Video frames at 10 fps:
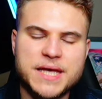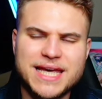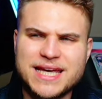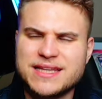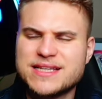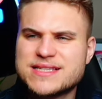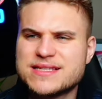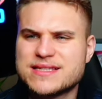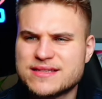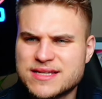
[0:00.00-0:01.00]
Man, this
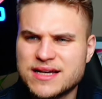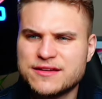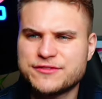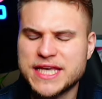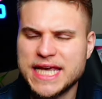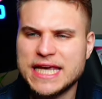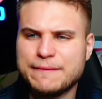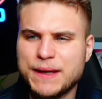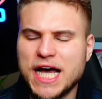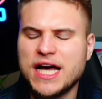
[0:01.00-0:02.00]
is a tough
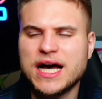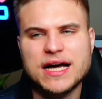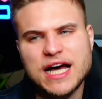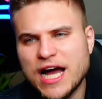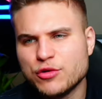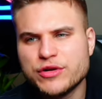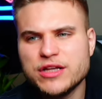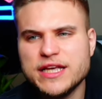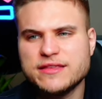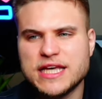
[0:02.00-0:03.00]
game. I
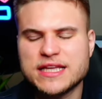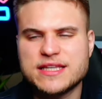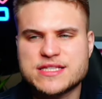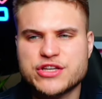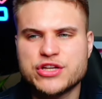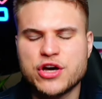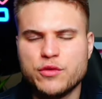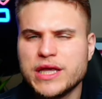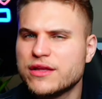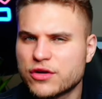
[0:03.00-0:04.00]
really think this could
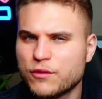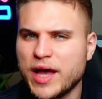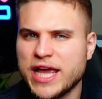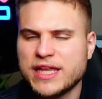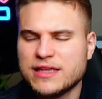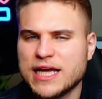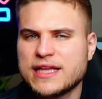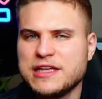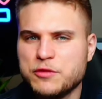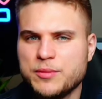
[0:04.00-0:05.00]
go either way. It
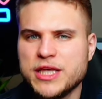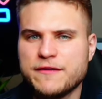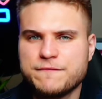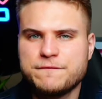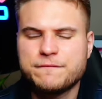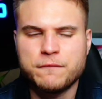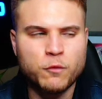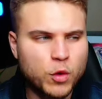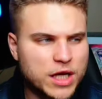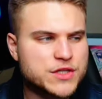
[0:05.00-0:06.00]
likely will be a
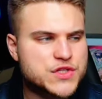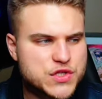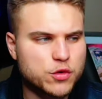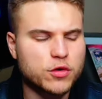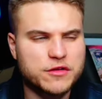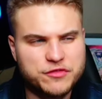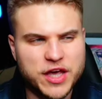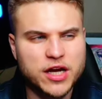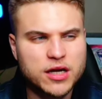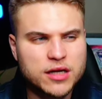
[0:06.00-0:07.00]
one-score
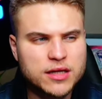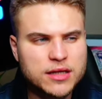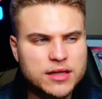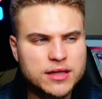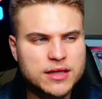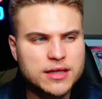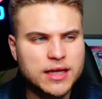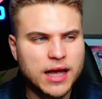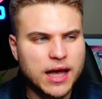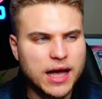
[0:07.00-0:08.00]
affair.
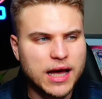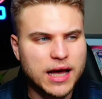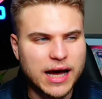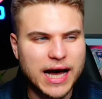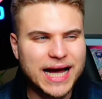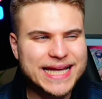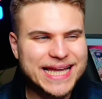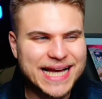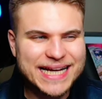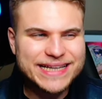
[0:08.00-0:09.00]
I
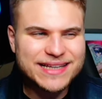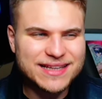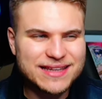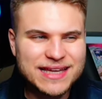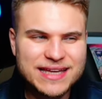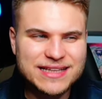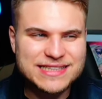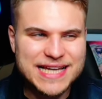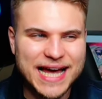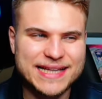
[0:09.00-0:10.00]
kind of
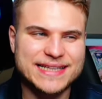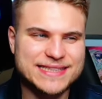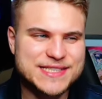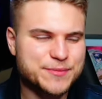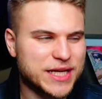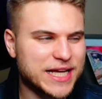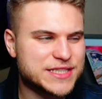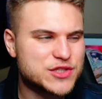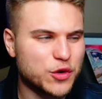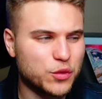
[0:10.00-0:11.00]
lean Dallas, but I
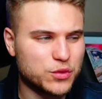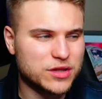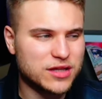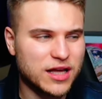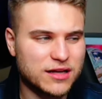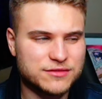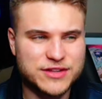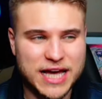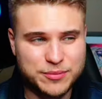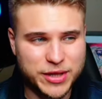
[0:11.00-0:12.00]
don't love
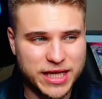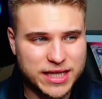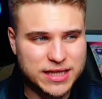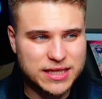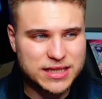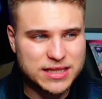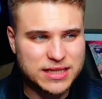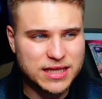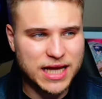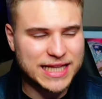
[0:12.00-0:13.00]
that pick.
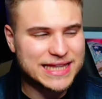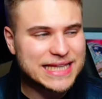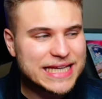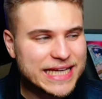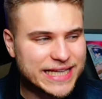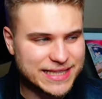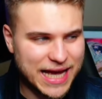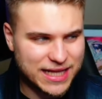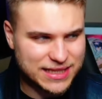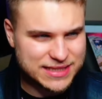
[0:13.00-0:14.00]
I lean
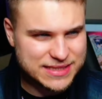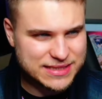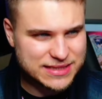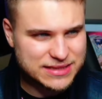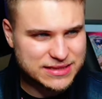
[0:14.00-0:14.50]
Dallas.